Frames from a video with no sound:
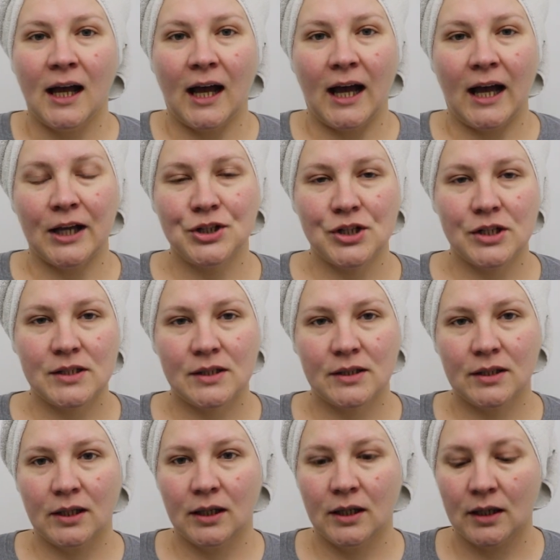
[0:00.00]
I
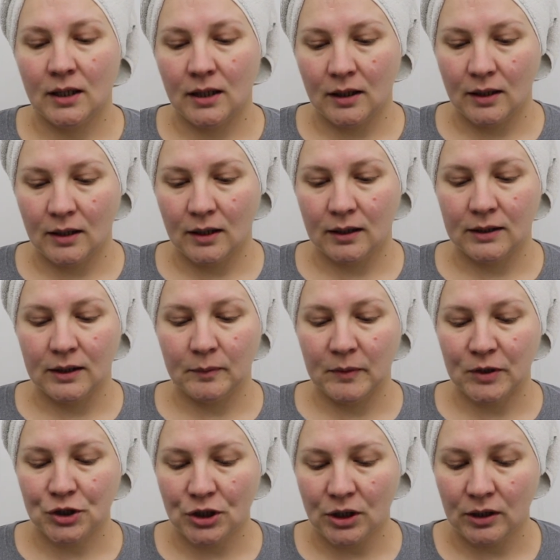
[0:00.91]
just did
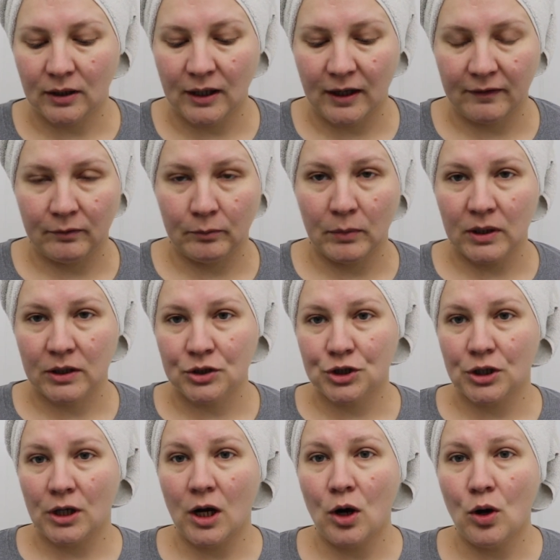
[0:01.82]
have my
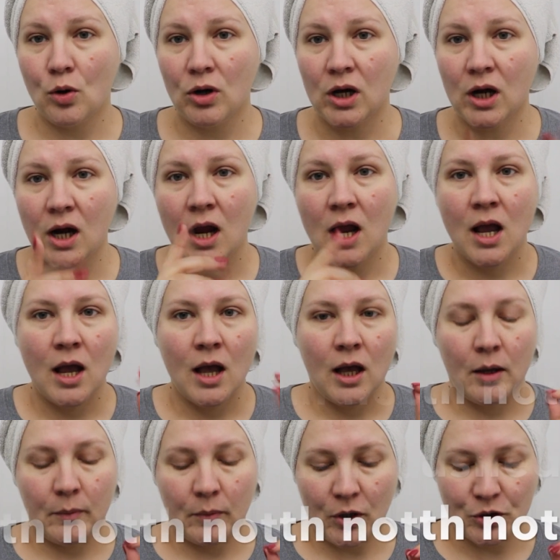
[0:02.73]
shower,
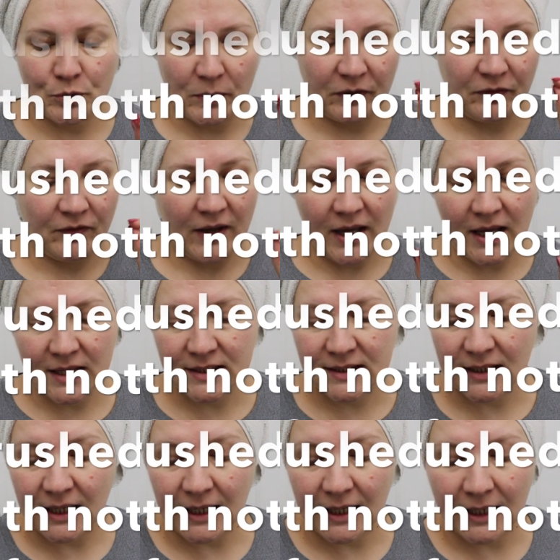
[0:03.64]
brushed my
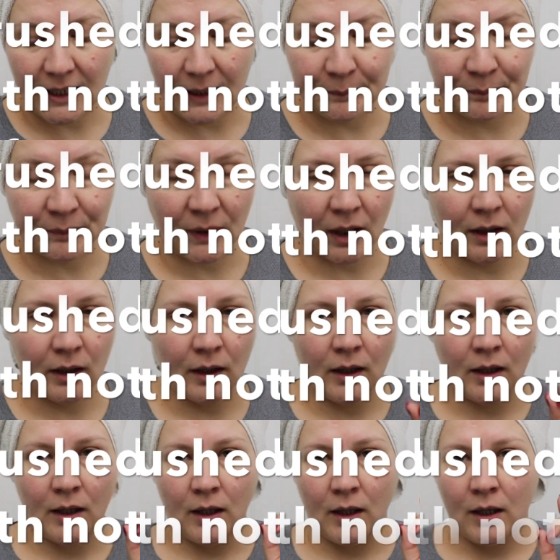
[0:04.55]
face. The
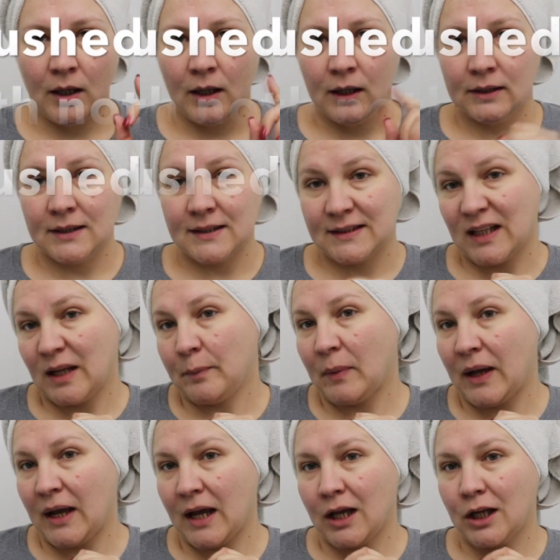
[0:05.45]

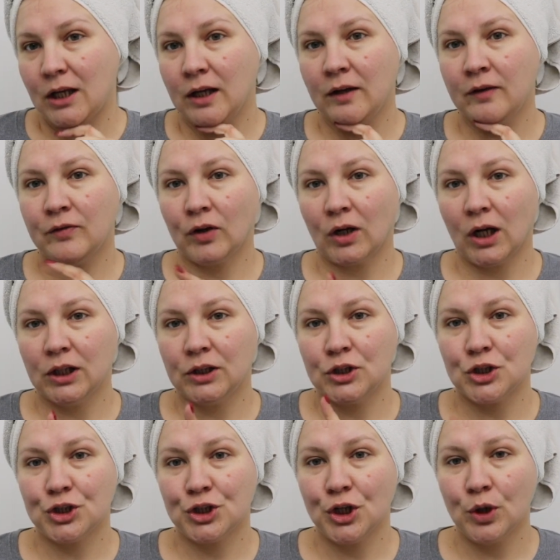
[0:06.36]
step I forgot
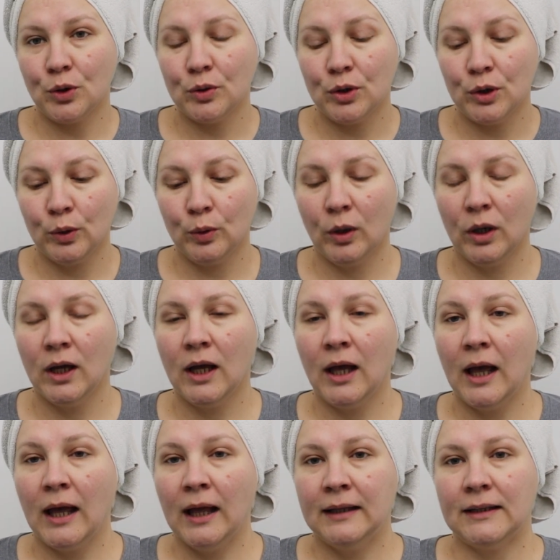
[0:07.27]
to show you,
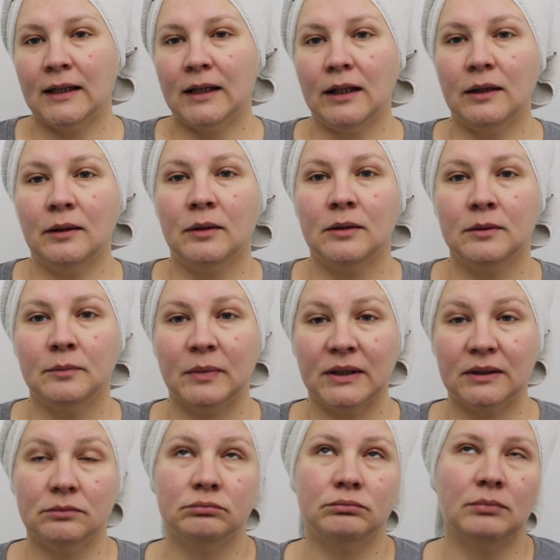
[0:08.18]
and
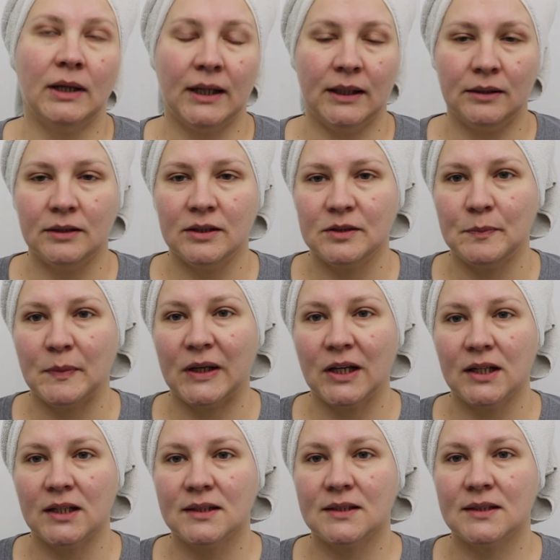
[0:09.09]
it's
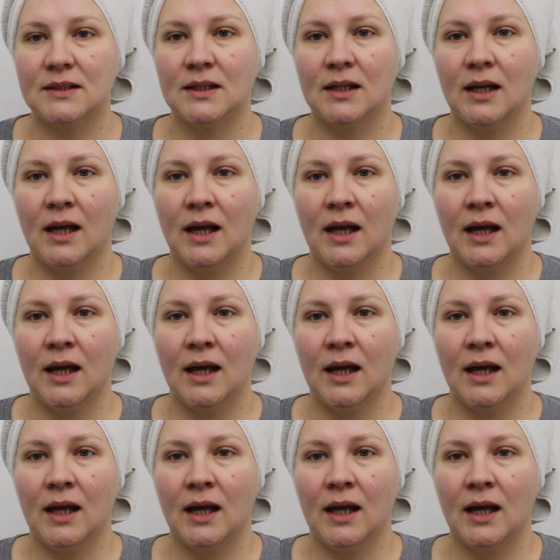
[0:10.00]
because